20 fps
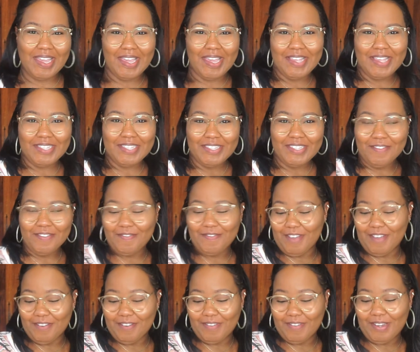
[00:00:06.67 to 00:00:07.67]
Is it a
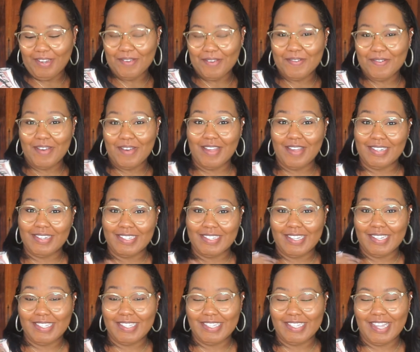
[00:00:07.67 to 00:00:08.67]
fun video?
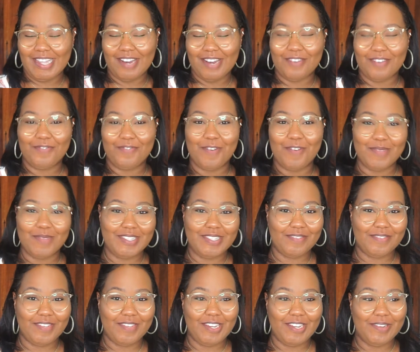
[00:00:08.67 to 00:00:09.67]
Is it an informative
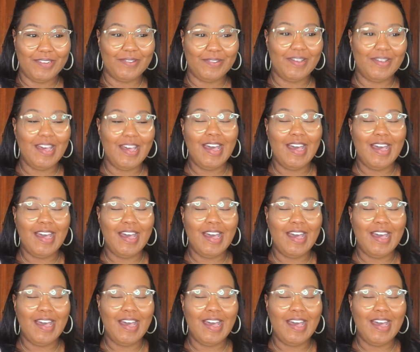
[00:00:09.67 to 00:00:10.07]
video?